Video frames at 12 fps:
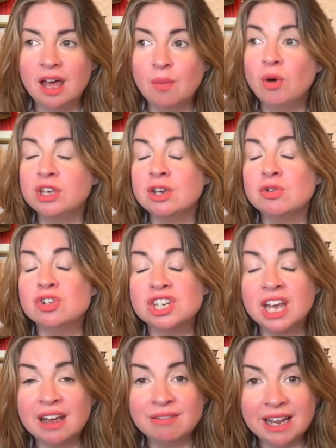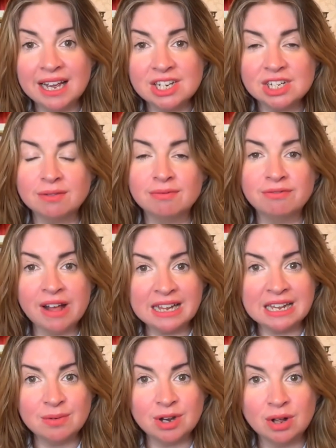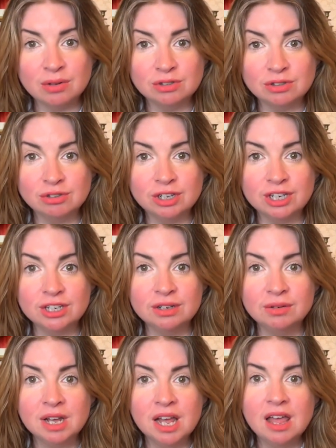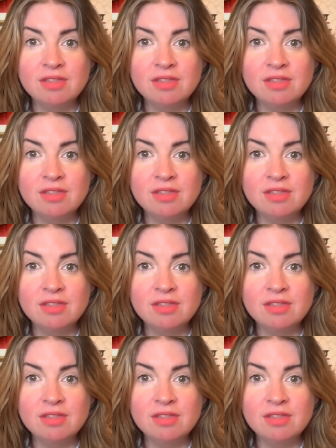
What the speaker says: and what you cherish and value and hold true,